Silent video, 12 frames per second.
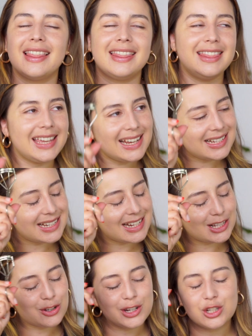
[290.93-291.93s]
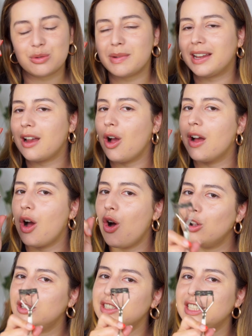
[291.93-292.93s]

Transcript: This is going to make all